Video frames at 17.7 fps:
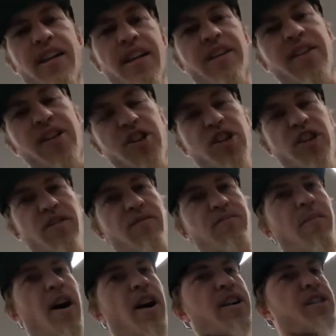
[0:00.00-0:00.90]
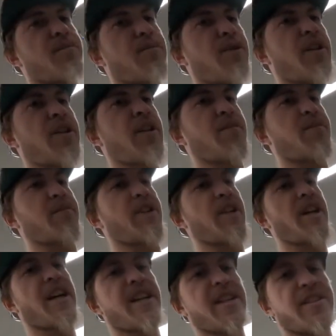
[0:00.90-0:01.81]
getting the shift box put into
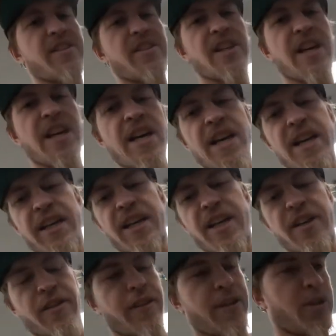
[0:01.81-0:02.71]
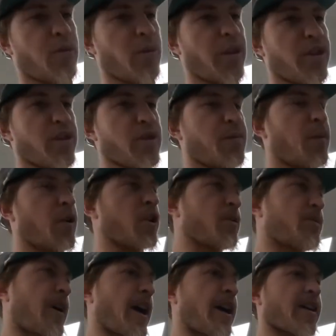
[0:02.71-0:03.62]
place, getting these wheels
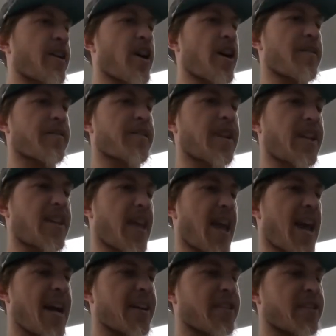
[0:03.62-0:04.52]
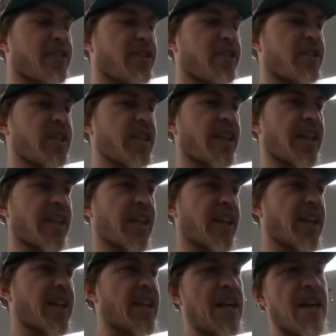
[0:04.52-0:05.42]
pulled back off, getting the axles in
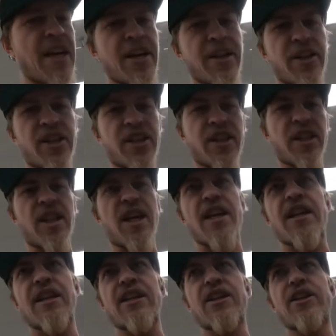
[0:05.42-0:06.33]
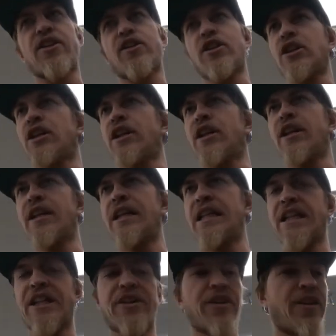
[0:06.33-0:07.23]
it. Just a lot of
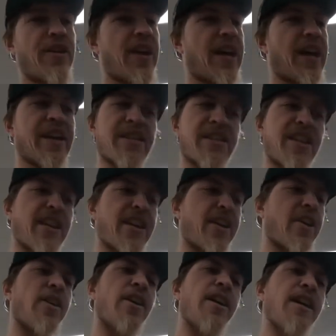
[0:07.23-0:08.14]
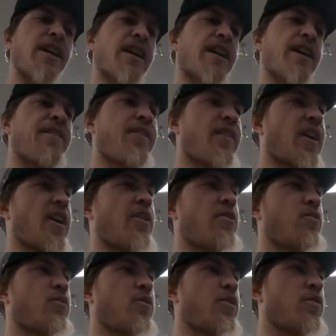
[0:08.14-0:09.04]
little things here. And
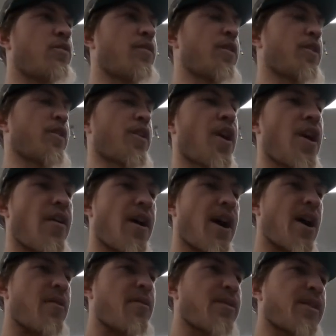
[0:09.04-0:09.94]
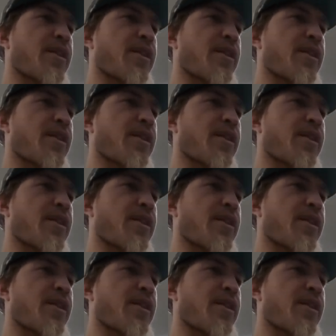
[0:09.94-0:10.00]
then we'll figure out how we're